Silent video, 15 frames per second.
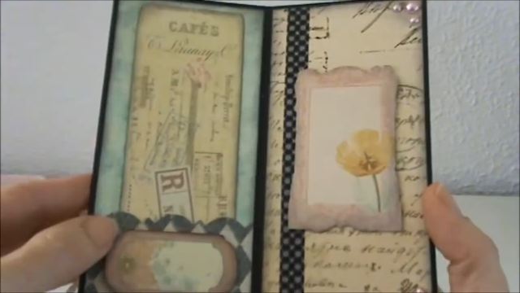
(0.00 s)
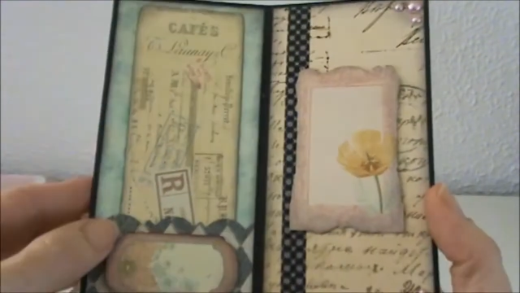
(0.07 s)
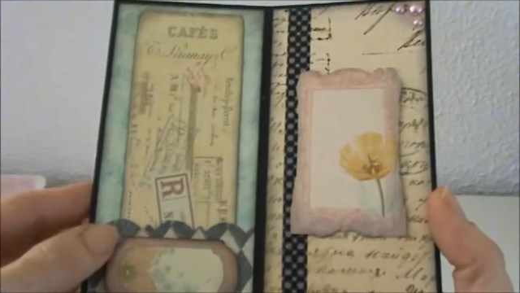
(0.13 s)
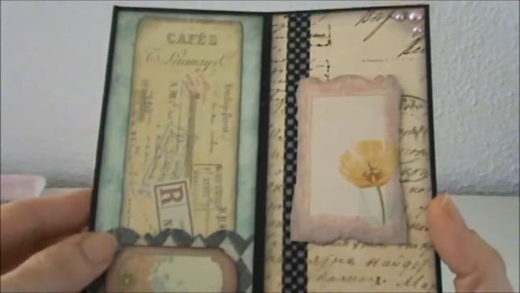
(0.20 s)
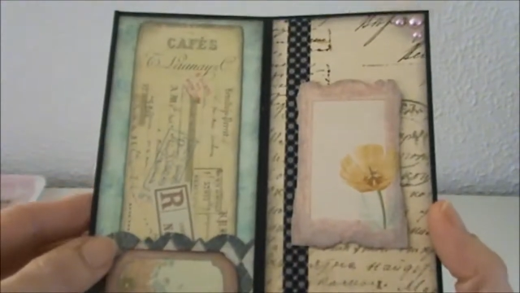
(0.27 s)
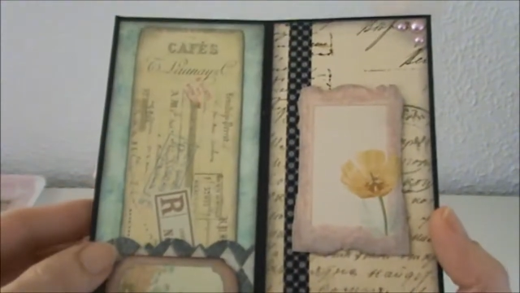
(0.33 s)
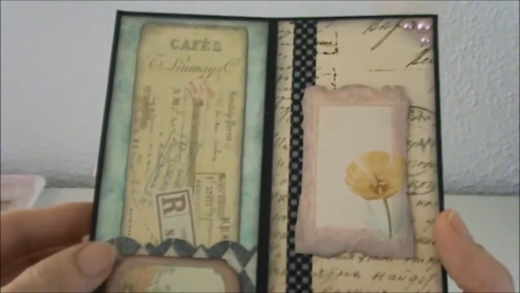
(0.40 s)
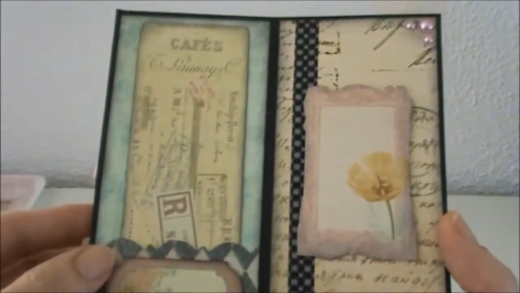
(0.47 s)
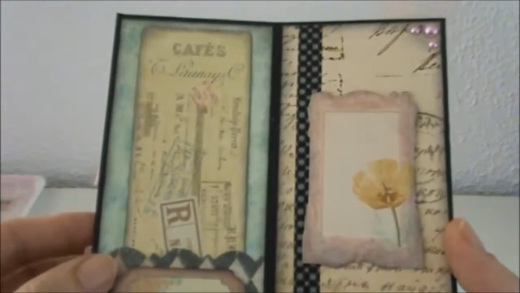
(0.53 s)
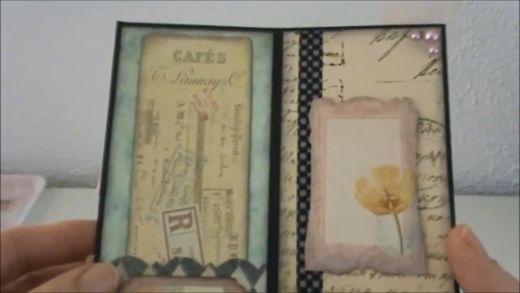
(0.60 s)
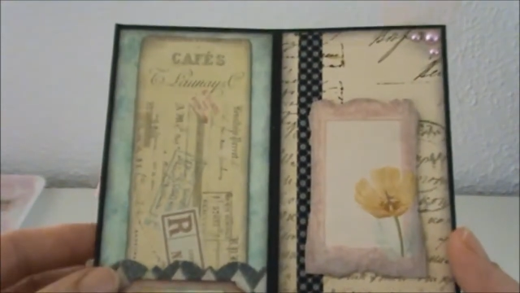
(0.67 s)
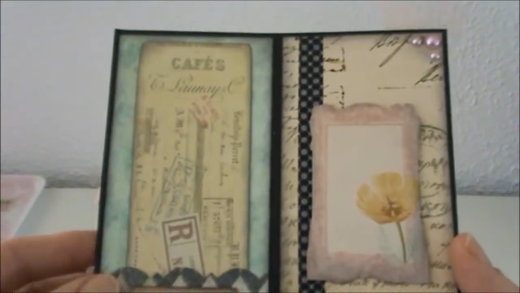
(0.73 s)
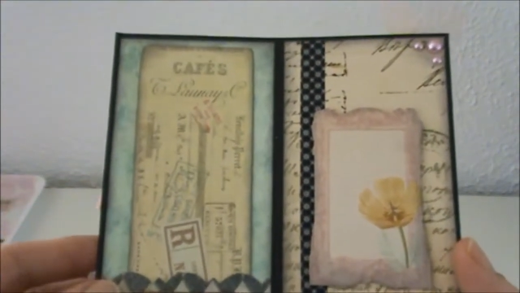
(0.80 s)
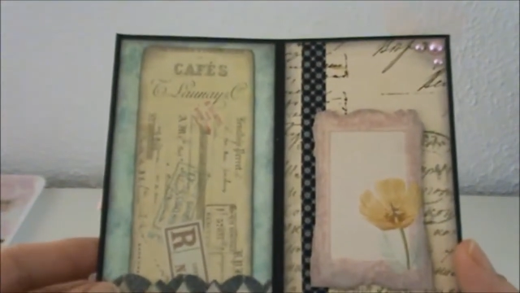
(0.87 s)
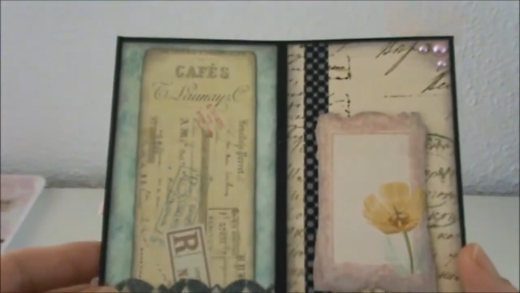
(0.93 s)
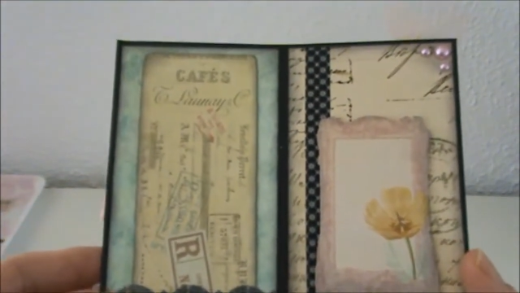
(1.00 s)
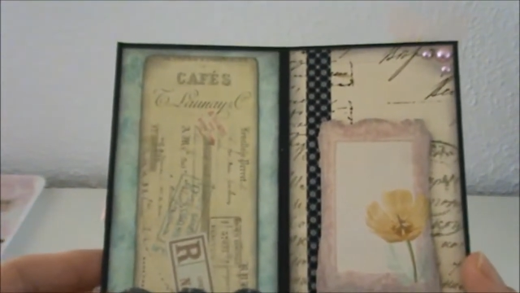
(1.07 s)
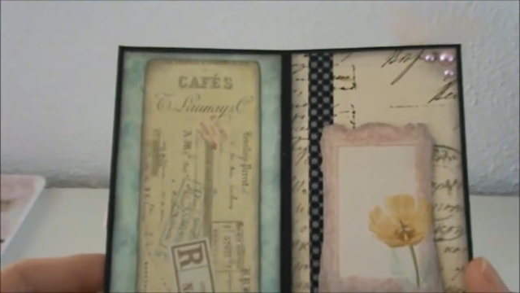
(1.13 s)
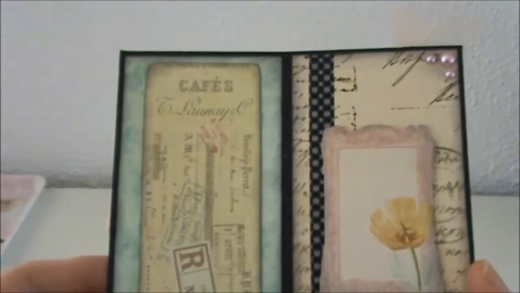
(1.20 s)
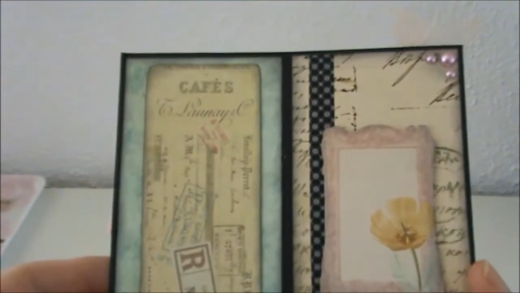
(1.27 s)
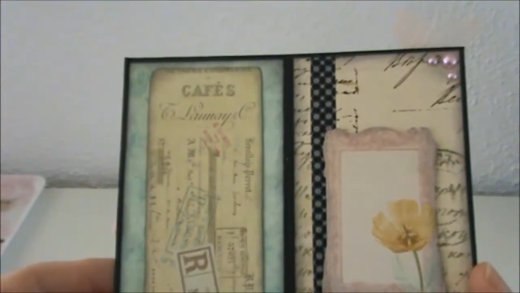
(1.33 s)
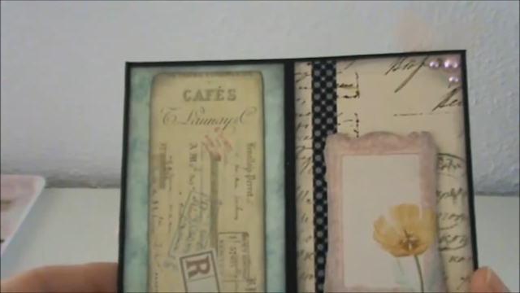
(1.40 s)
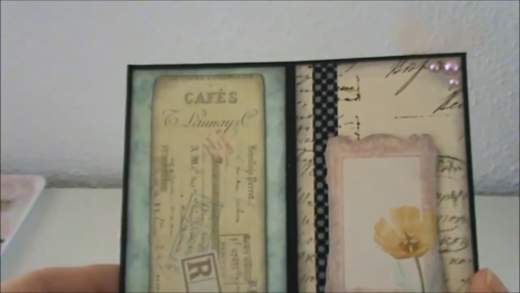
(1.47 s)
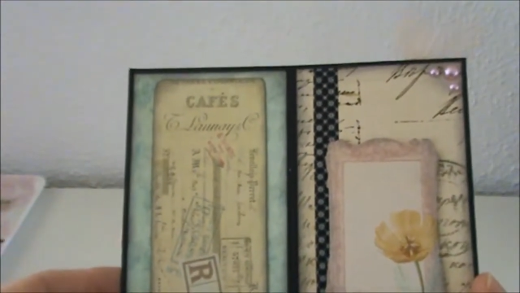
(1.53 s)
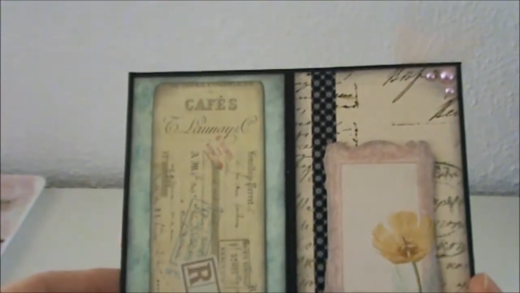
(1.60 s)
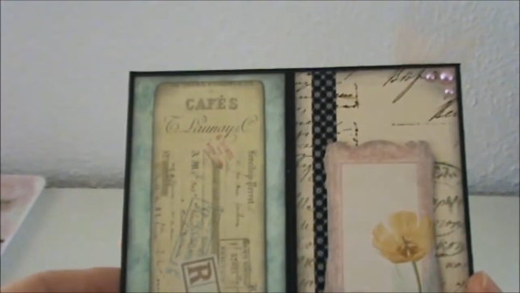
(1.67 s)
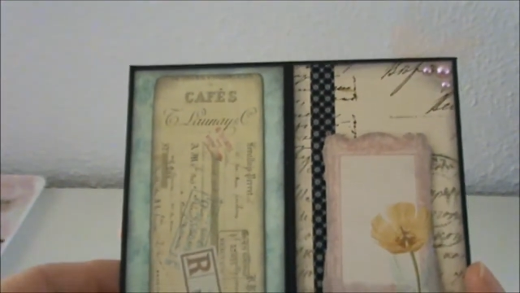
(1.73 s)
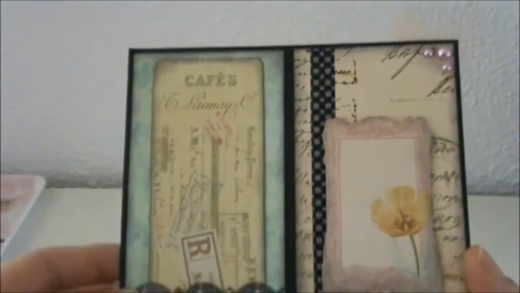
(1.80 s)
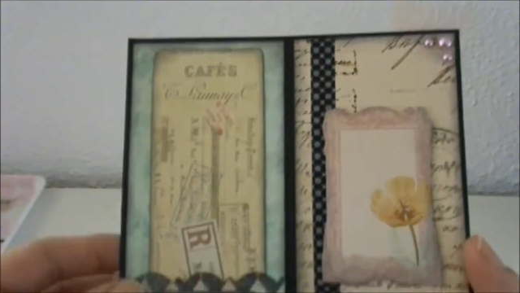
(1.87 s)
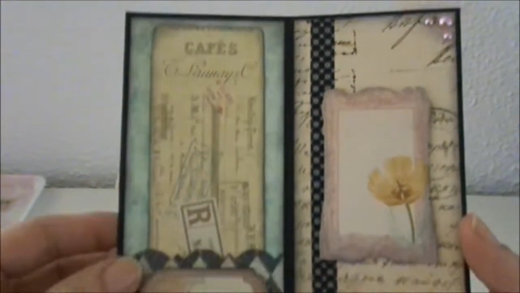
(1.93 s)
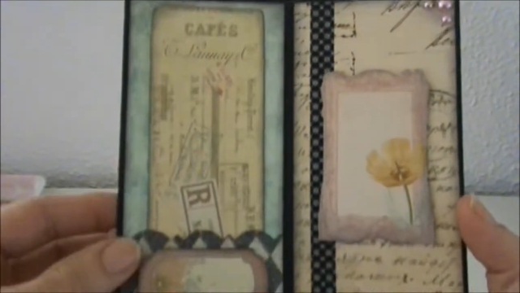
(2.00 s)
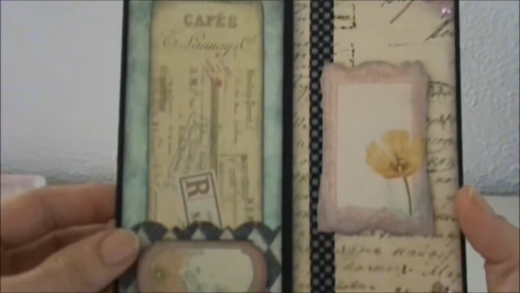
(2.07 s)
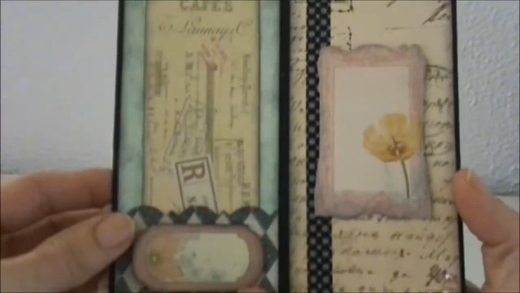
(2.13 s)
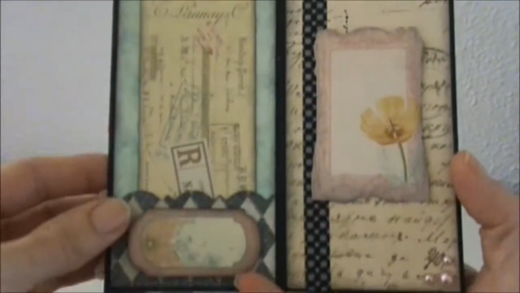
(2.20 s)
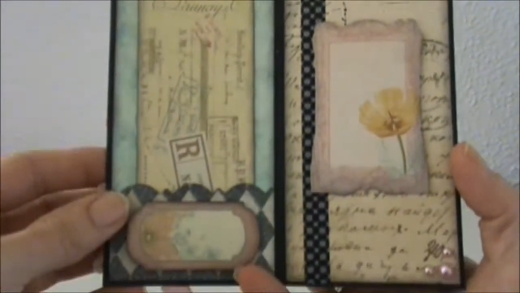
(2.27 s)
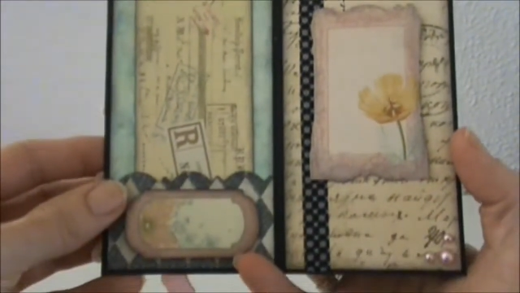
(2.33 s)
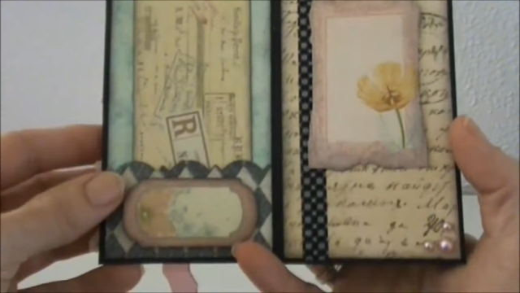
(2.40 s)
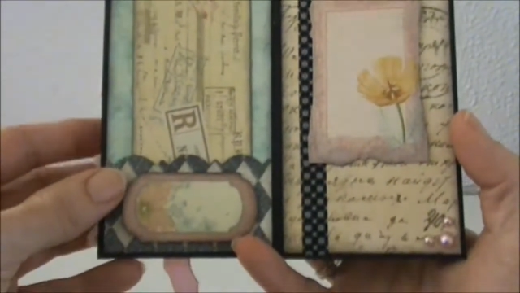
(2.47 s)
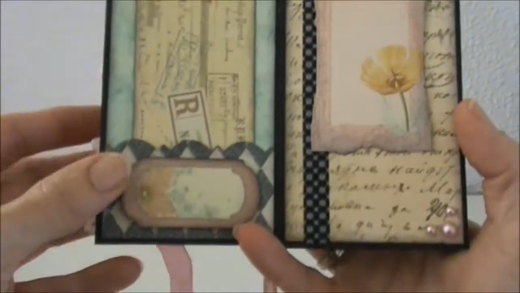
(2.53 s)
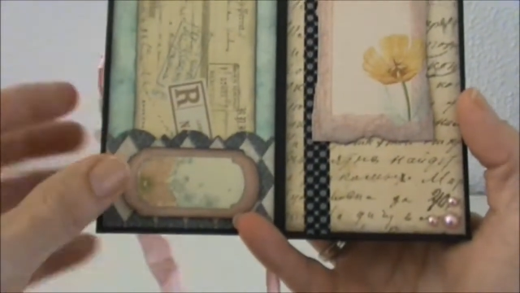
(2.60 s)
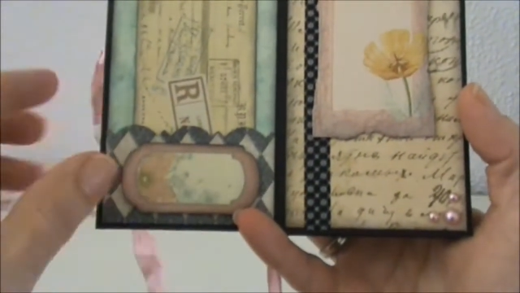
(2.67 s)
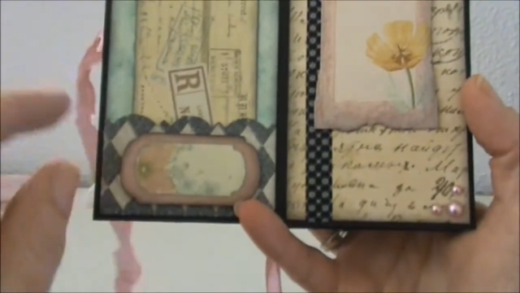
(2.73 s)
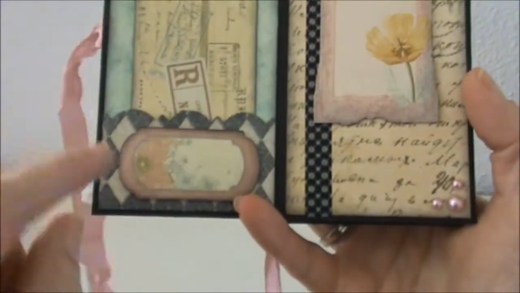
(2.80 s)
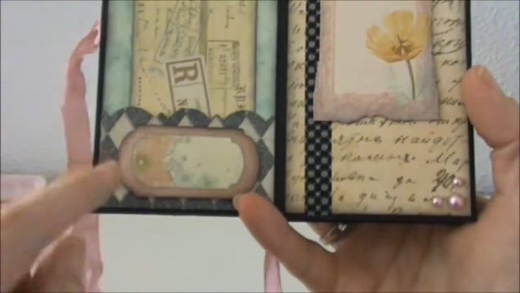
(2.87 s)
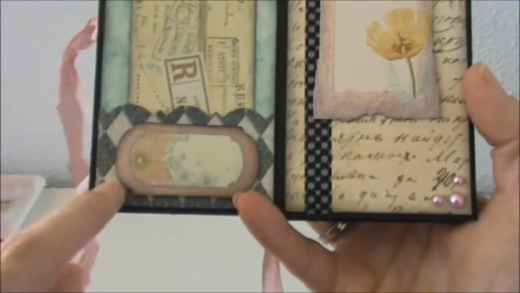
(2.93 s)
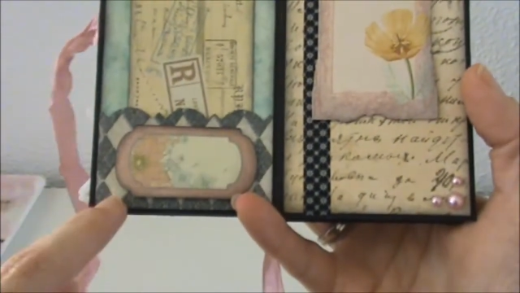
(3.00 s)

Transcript: Nobody's mouth can be seen.